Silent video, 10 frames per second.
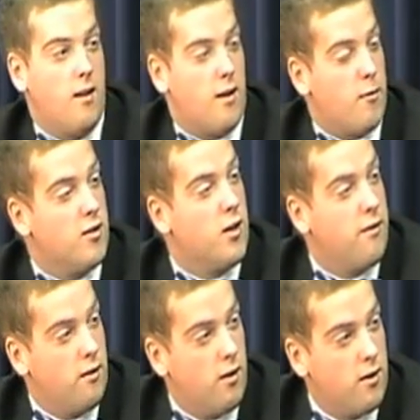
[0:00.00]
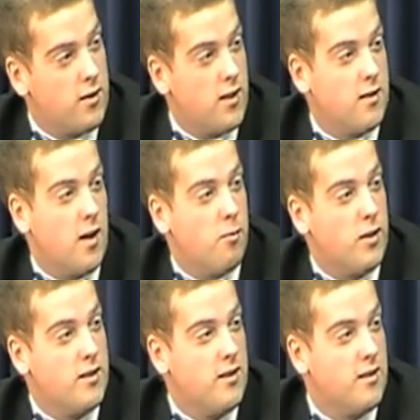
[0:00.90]
I'm not sure if you know this. I just got
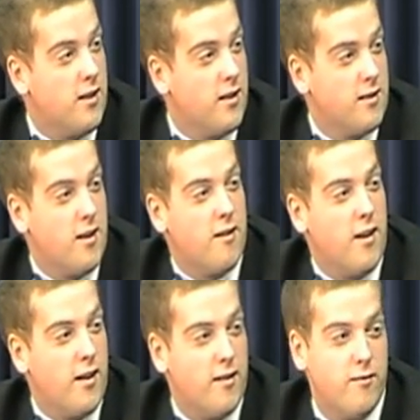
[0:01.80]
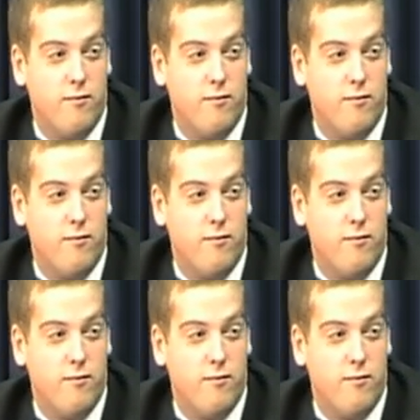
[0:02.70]
preseason tickets the other day.